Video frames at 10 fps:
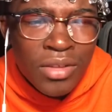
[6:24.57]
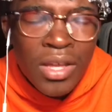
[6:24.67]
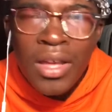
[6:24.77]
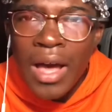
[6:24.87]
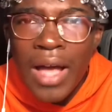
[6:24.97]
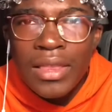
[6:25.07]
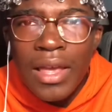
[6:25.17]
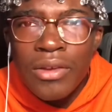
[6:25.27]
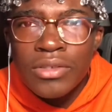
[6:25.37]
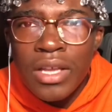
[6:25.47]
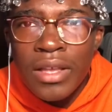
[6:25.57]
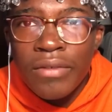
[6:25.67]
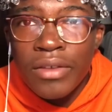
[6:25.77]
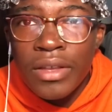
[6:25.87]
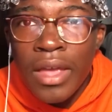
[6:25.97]
I thought it was done
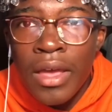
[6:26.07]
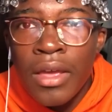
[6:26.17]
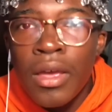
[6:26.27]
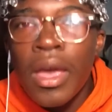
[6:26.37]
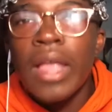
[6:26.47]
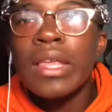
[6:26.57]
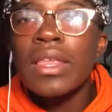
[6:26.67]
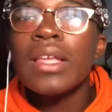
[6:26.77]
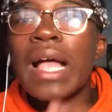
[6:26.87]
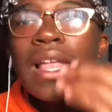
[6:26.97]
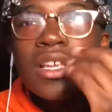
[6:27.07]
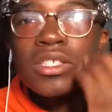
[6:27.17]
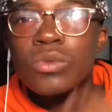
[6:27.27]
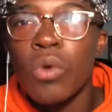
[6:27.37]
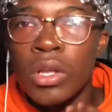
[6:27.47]
after that. And the thing, I didn't
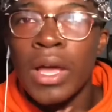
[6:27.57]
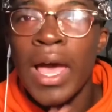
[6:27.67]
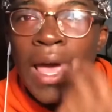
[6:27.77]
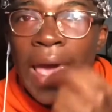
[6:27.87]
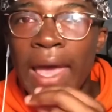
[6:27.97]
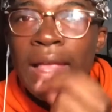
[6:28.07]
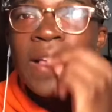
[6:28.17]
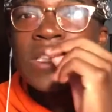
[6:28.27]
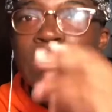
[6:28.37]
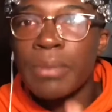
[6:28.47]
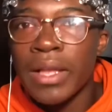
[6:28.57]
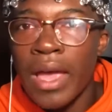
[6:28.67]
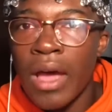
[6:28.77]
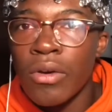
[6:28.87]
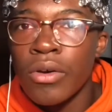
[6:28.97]
swallow. I ate it and spit it
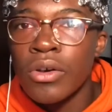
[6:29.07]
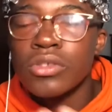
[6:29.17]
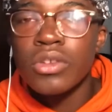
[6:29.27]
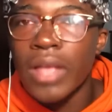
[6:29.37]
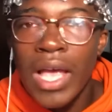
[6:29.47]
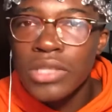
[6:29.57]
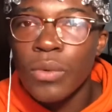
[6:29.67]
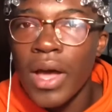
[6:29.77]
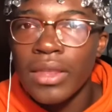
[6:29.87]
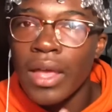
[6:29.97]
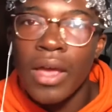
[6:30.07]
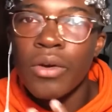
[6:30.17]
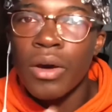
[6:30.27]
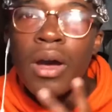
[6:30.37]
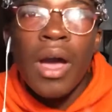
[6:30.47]
out. So that's why I thought
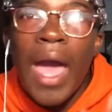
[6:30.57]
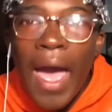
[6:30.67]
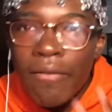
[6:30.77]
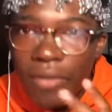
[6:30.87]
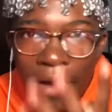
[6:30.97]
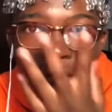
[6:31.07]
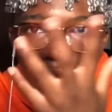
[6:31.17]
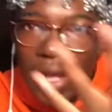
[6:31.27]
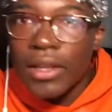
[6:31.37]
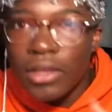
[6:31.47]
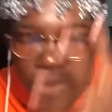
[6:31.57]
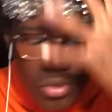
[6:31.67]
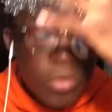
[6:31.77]
after I felt that little